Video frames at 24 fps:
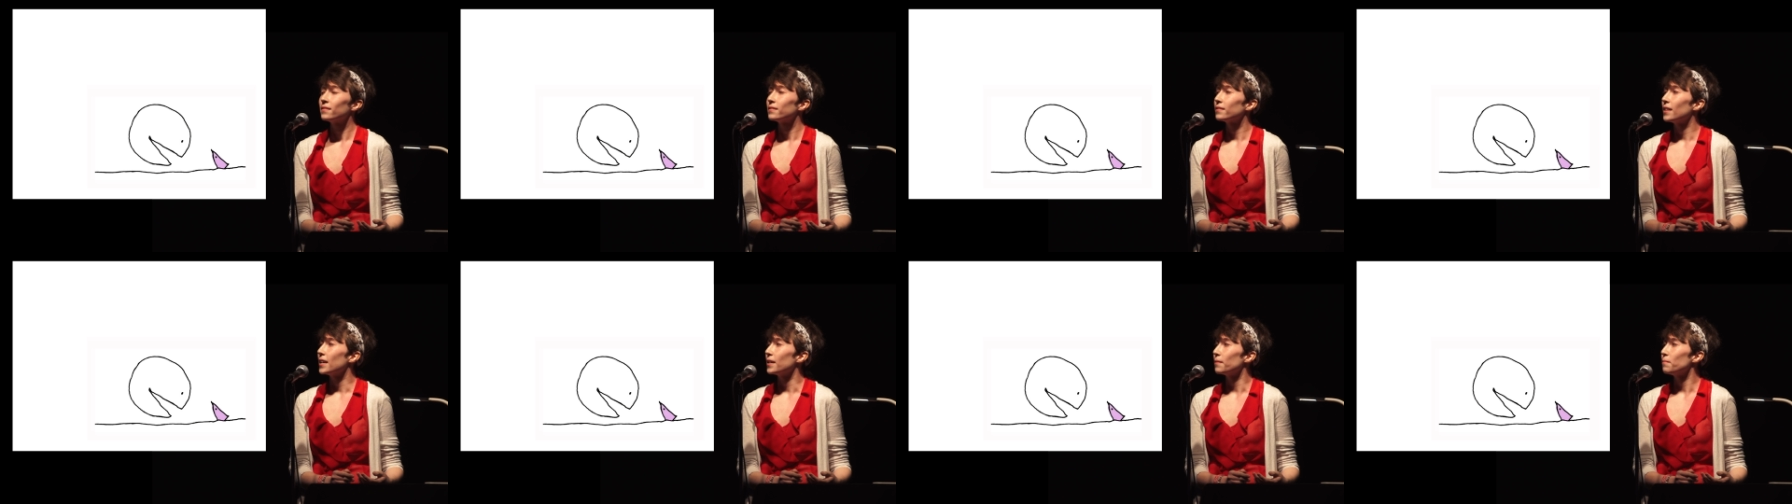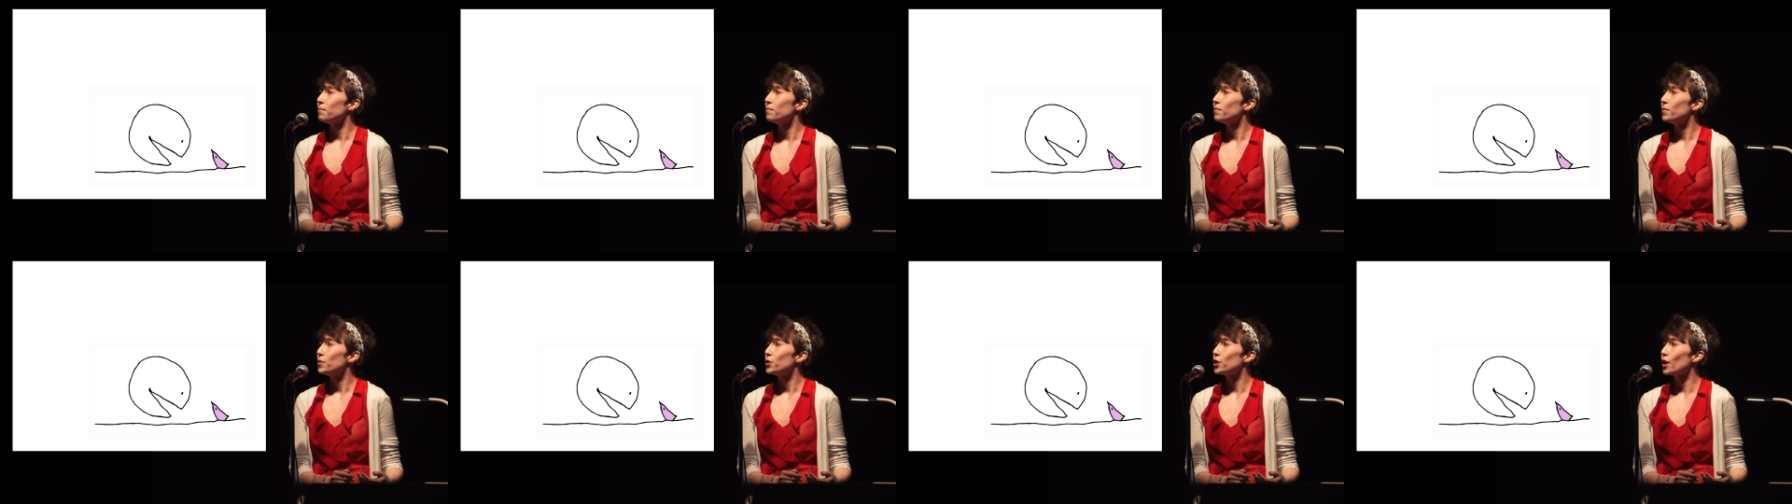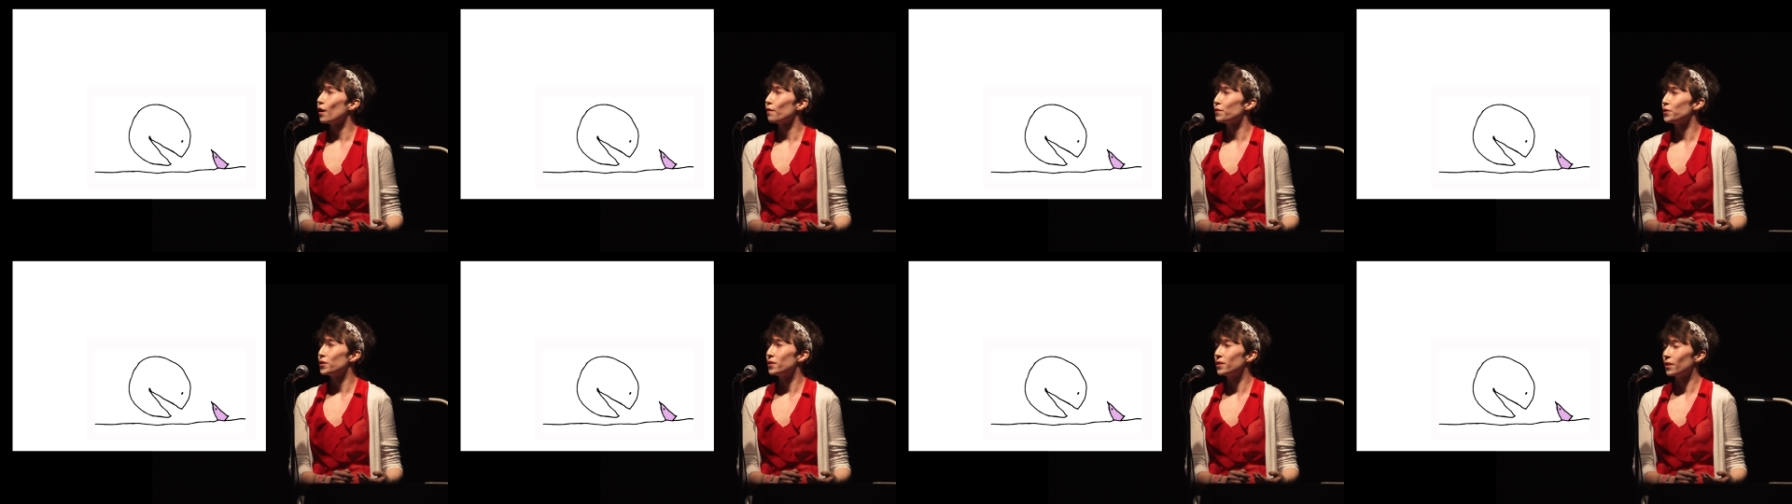like
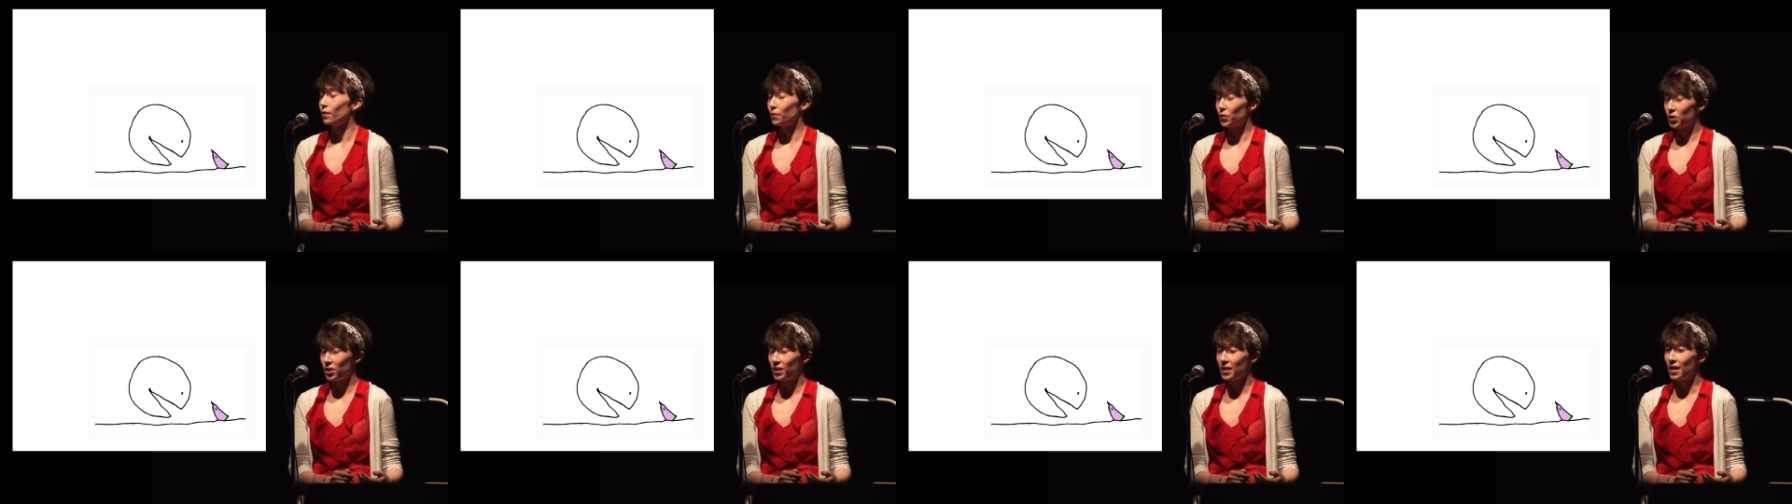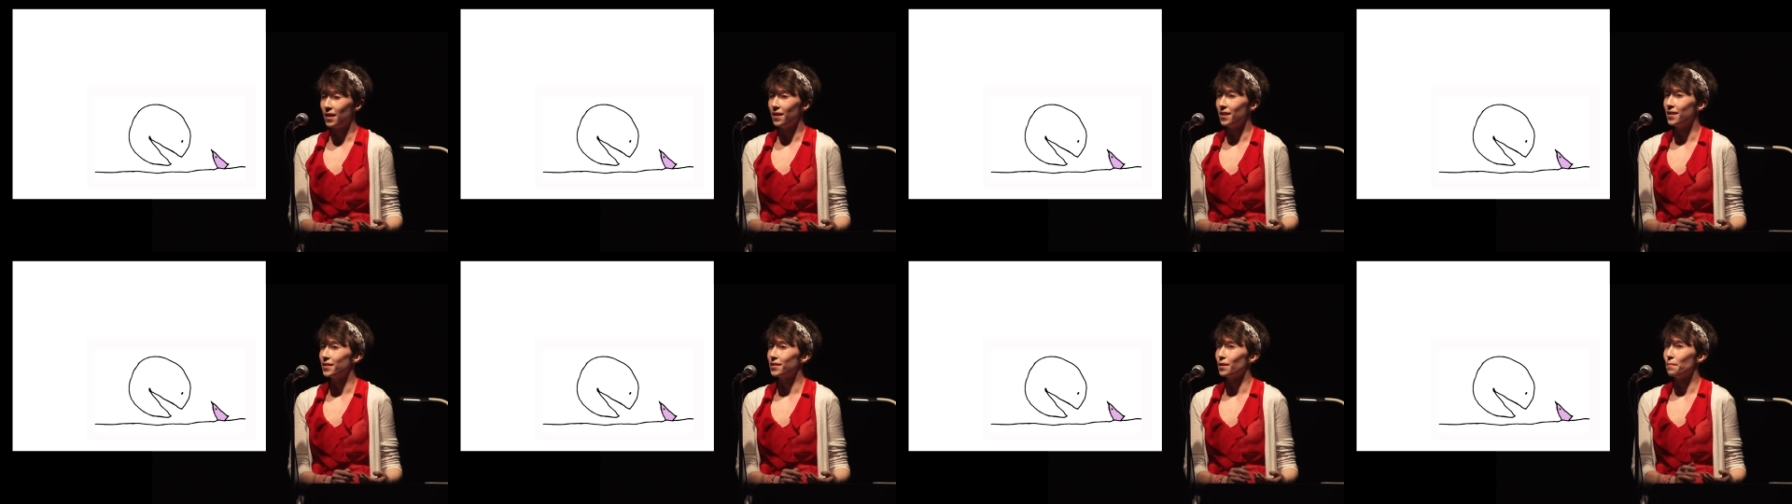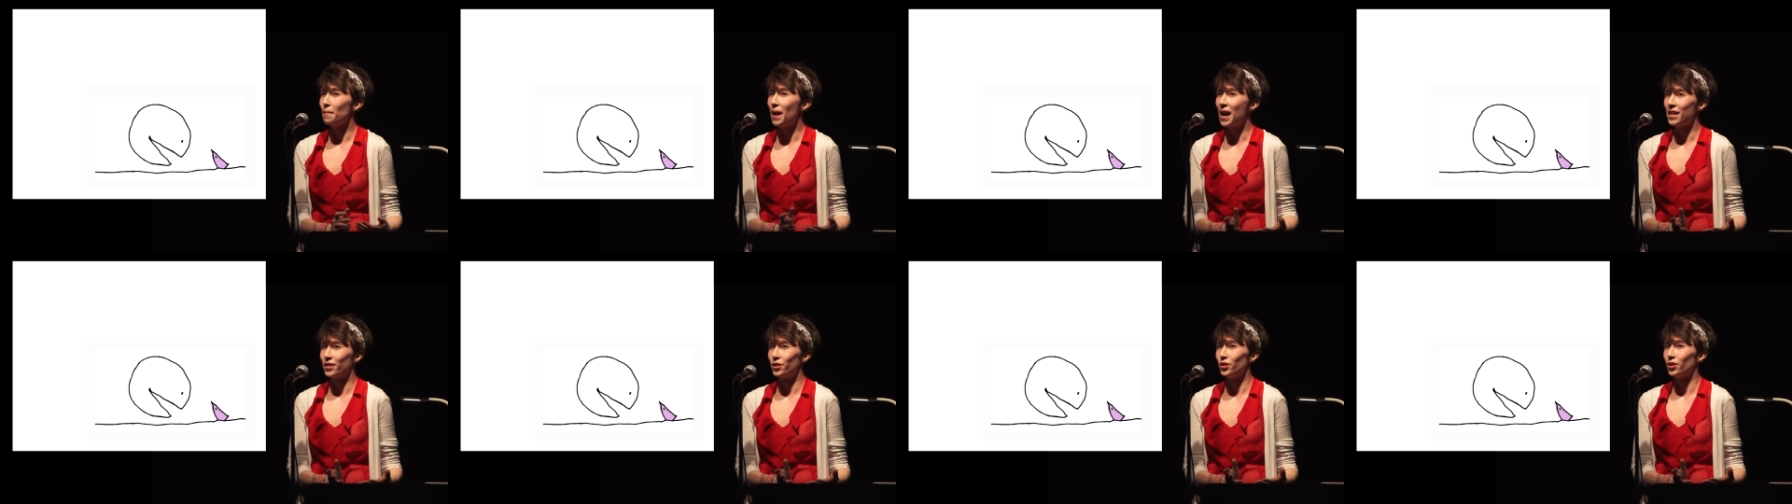Shel Silverstein is a
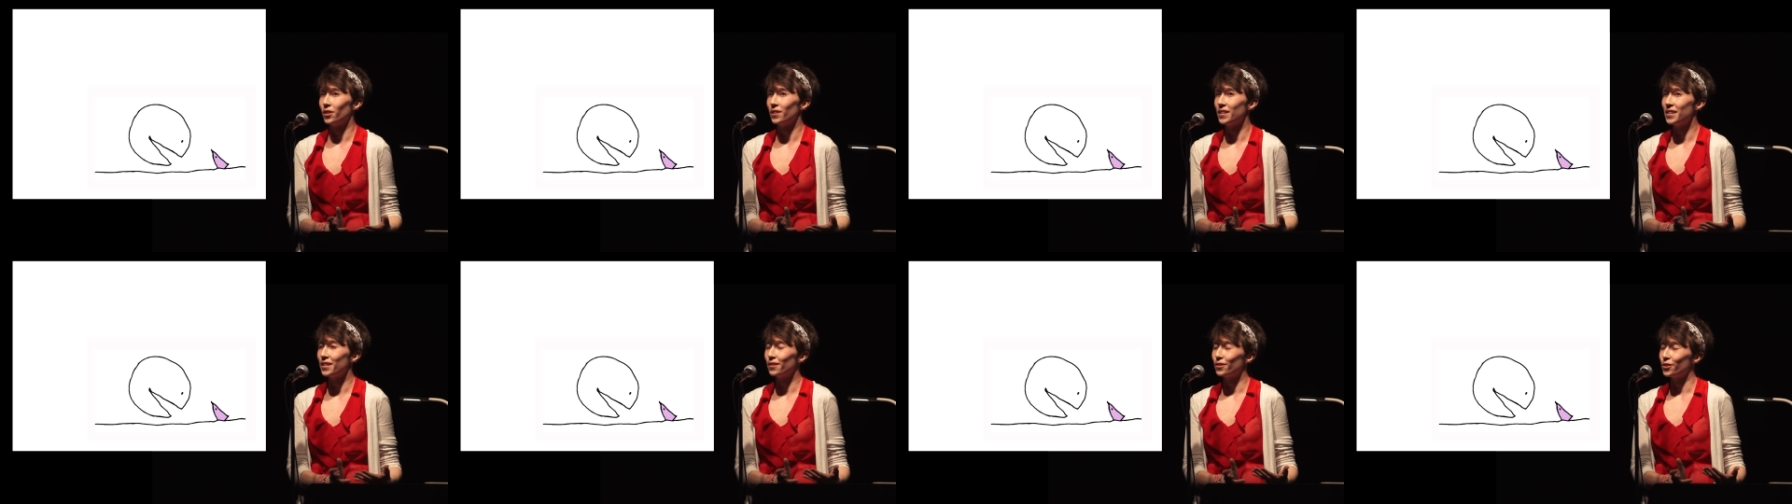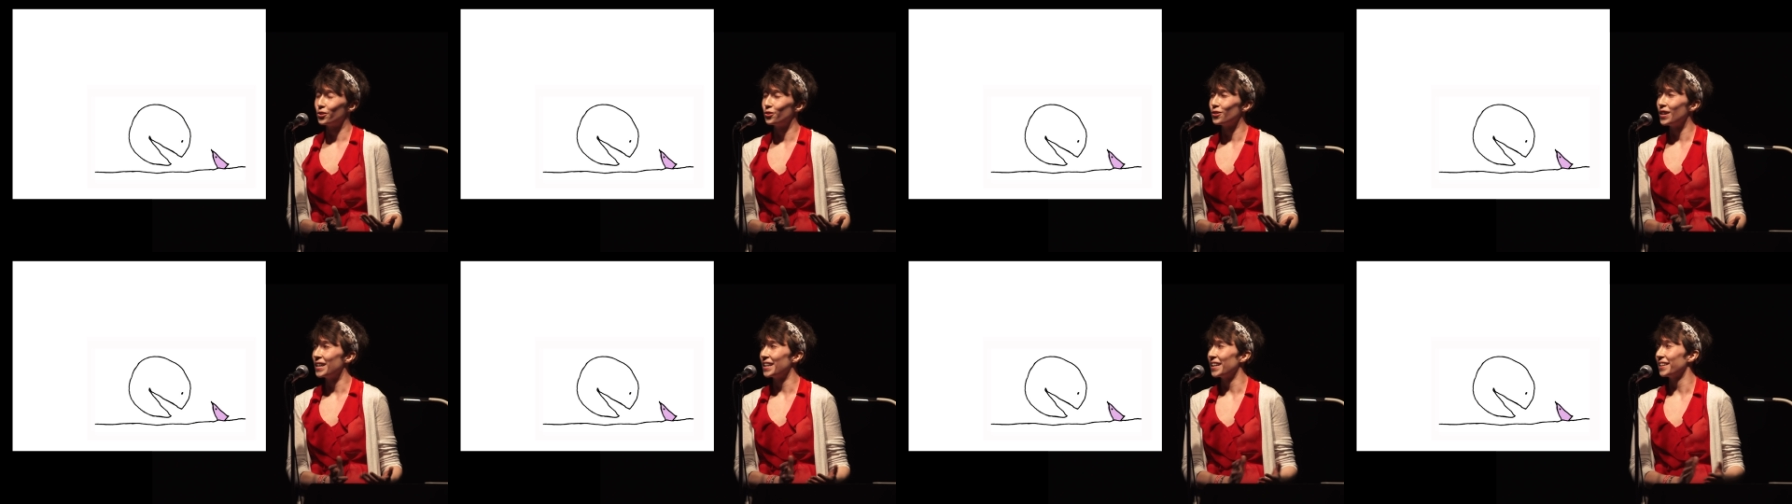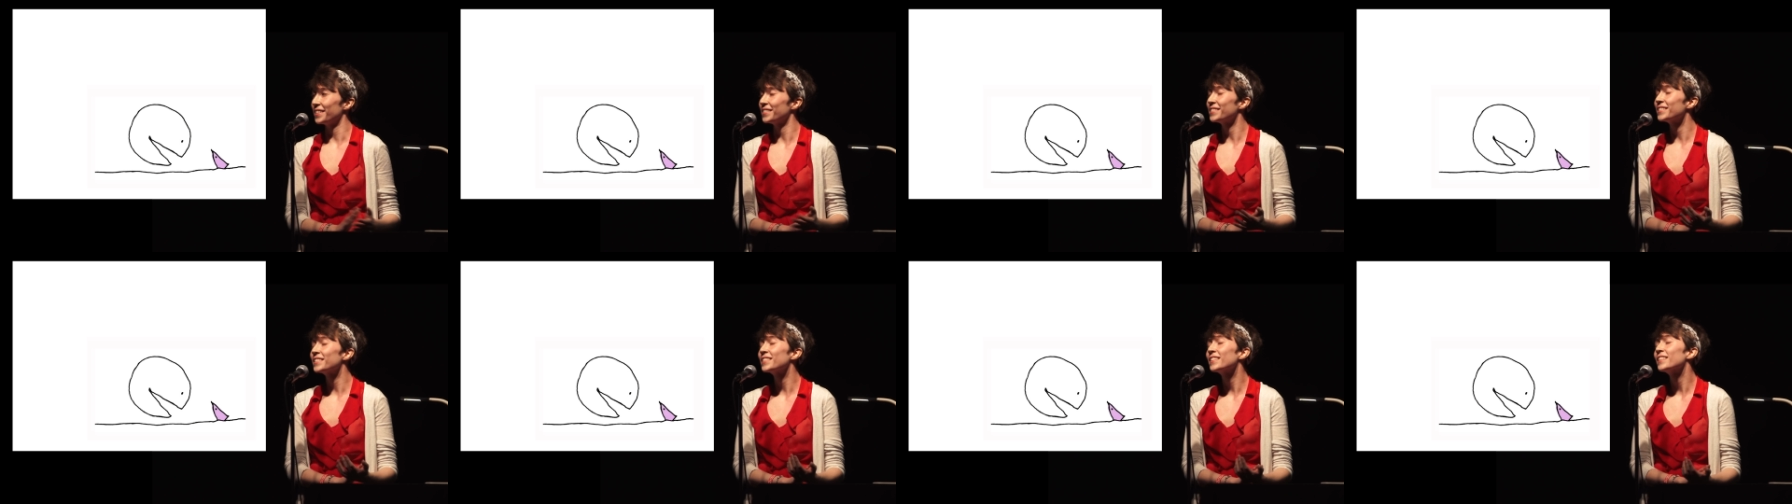master at illustrating.